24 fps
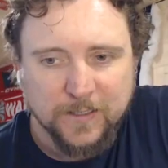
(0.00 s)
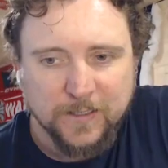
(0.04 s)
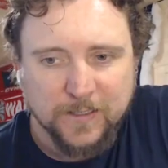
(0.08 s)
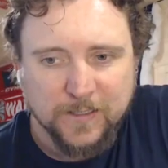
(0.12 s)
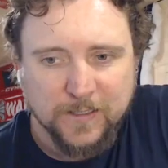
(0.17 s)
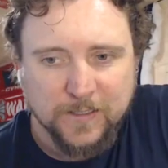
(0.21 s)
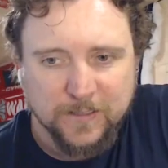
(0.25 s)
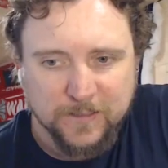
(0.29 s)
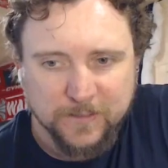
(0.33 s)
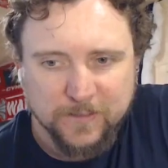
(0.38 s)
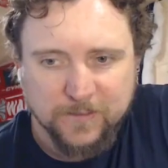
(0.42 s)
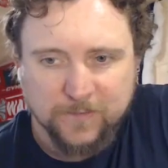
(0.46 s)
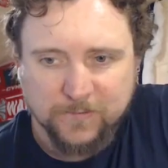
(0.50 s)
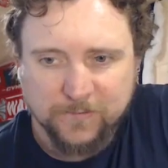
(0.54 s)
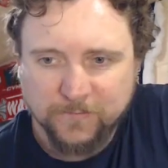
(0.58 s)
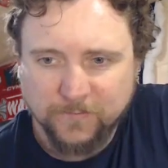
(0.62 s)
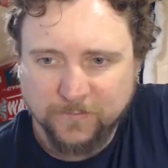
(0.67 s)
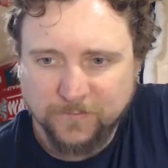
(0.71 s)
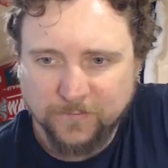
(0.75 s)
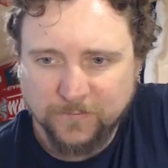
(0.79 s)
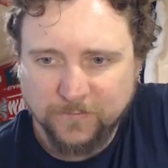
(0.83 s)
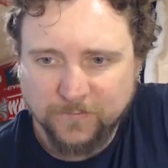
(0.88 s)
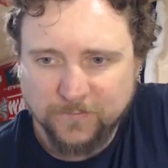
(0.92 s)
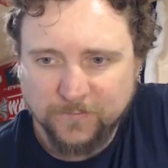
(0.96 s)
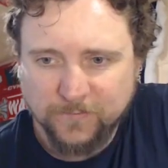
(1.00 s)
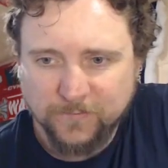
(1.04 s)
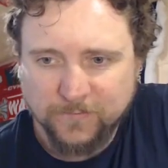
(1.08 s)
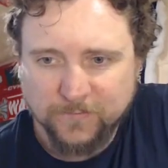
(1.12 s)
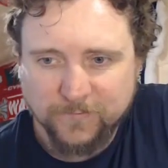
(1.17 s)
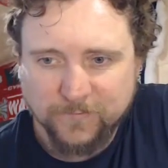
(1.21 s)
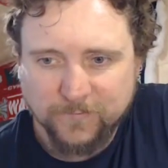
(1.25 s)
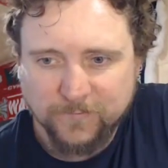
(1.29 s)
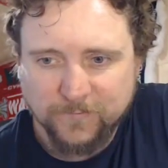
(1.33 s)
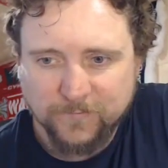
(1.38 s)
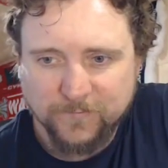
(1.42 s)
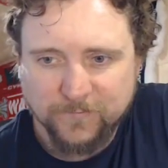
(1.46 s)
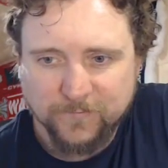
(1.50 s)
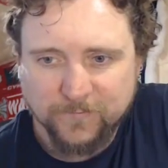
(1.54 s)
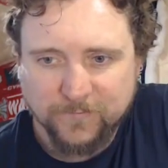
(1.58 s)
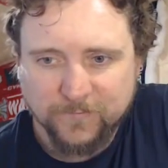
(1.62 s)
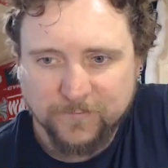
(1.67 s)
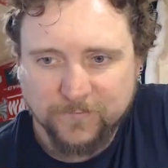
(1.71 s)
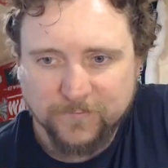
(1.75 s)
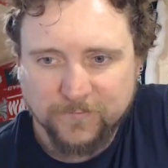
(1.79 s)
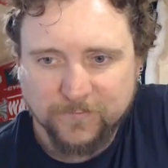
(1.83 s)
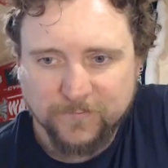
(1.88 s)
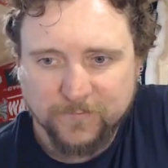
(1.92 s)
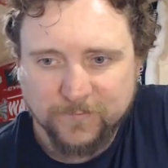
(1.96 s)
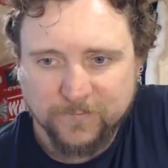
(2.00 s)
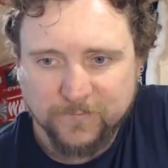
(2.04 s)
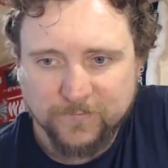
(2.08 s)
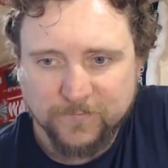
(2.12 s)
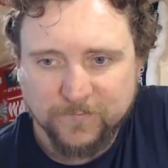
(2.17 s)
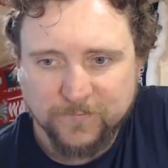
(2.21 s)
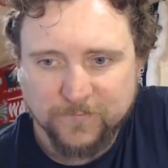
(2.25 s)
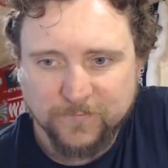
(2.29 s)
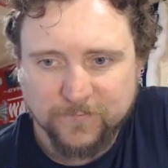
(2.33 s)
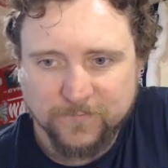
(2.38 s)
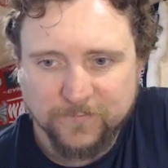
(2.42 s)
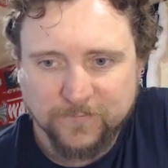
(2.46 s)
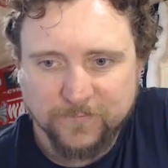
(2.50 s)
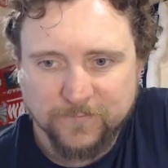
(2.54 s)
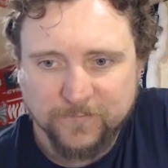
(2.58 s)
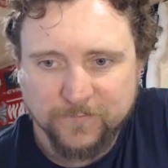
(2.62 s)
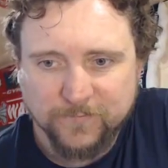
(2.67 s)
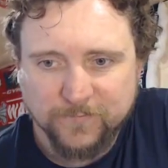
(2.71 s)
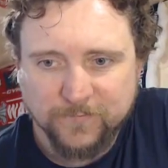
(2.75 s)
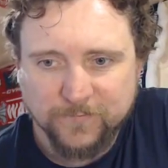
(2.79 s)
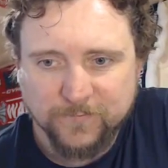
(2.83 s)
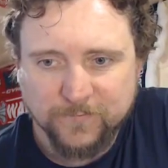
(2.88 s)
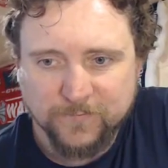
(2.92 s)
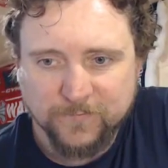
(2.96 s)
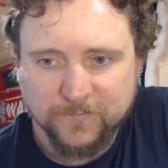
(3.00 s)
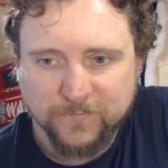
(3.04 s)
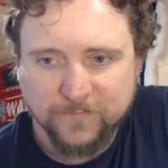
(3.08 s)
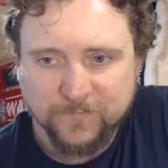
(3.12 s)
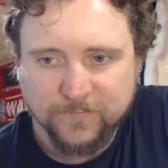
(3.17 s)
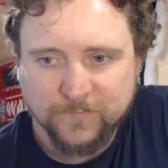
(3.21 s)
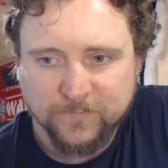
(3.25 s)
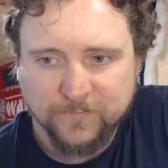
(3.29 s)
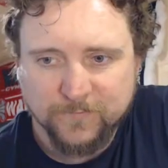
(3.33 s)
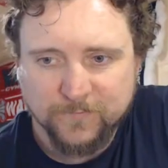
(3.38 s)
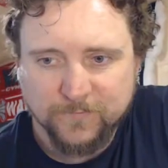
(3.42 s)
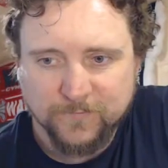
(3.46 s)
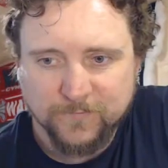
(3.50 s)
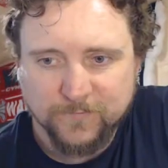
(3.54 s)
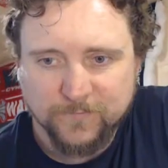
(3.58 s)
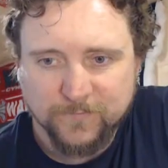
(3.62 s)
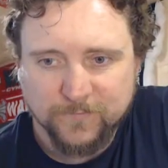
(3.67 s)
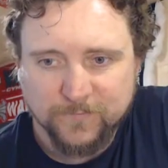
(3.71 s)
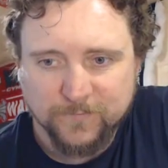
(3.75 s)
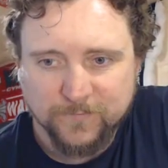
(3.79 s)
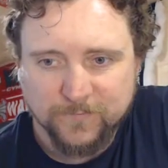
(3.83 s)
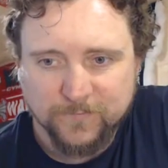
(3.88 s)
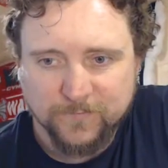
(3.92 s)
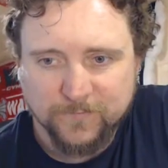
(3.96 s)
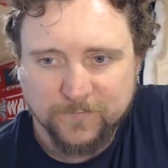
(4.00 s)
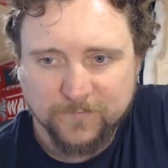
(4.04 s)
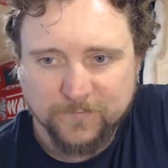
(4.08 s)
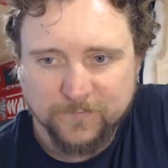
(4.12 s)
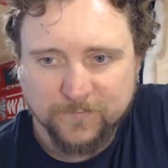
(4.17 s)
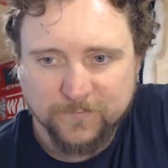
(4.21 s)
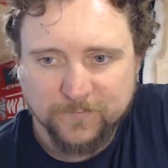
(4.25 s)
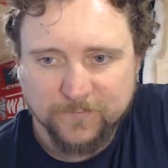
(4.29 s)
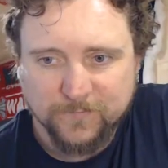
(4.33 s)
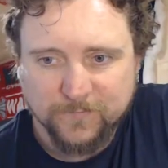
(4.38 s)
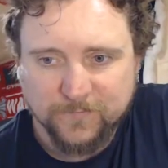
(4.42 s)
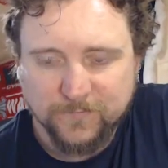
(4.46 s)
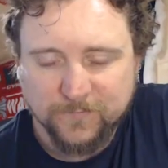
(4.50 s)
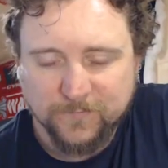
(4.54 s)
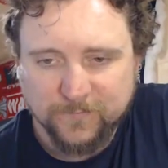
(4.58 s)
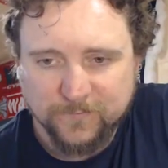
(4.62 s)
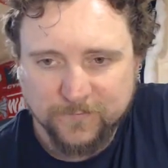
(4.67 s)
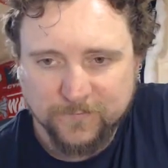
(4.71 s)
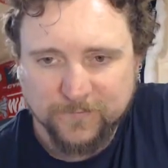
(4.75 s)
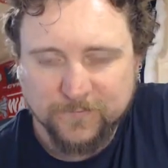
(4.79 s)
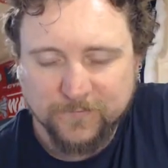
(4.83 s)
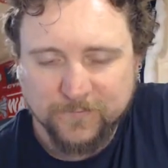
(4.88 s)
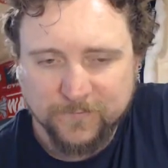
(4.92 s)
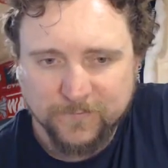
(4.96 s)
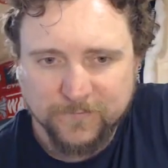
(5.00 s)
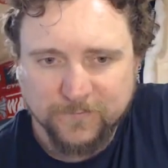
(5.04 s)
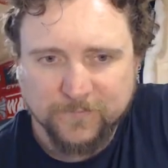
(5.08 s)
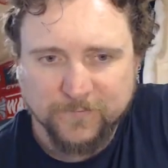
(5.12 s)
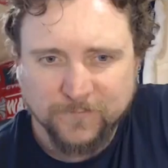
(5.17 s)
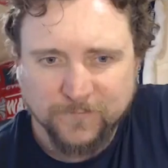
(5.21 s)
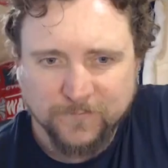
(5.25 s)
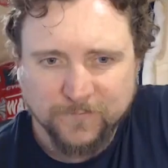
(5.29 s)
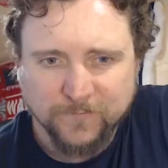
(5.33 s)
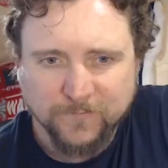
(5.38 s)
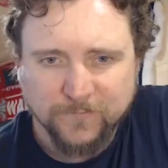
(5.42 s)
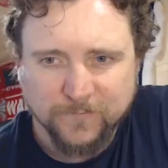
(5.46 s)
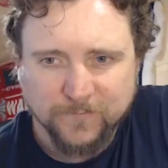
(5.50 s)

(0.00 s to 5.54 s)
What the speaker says: [no speech]